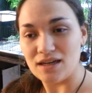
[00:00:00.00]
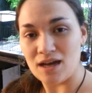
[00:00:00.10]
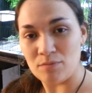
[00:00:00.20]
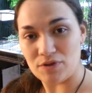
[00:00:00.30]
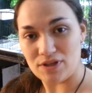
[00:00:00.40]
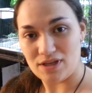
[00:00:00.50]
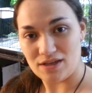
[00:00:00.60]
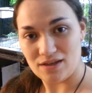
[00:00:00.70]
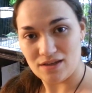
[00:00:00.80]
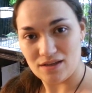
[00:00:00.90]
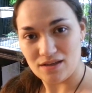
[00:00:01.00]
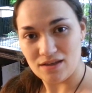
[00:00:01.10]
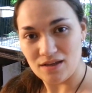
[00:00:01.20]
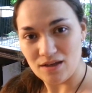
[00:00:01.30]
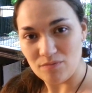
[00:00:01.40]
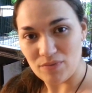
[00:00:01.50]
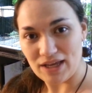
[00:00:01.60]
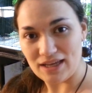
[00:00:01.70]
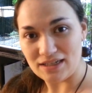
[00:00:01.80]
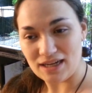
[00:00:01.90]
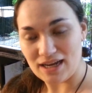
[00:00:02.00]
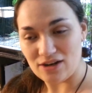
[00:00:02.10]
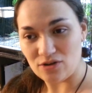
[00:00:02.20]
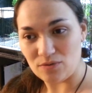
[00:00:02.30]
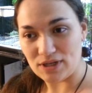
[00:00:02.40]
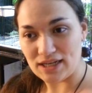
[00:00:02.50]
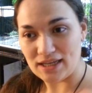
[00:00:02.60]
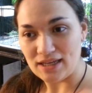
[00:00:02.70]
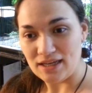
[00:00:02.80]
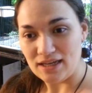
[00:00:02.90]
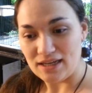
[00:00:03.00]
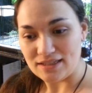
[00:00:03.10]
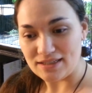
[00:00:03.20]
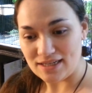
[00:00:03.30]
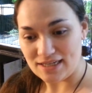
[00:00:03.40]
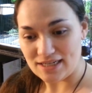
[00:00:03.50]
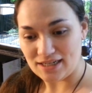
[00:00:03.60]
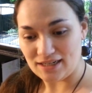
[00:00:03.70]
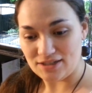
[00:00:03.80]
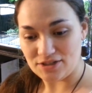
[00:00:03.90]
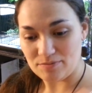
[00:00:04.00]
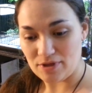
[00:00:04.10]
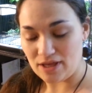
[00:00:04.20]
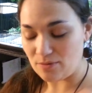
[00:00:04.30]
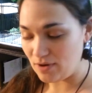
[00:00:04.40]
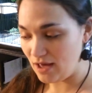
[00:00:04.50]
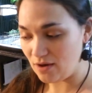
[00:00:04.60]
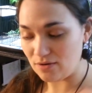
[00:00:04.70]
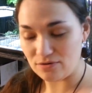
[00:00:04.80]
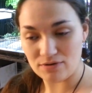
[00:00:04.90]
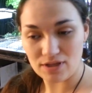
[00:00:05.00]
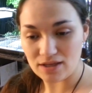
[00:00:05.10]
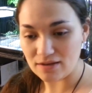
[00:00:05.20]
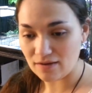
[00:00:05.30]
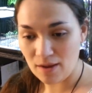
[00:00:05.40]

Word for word: humbling. But I don't want to sit here and just be like, wow, it really is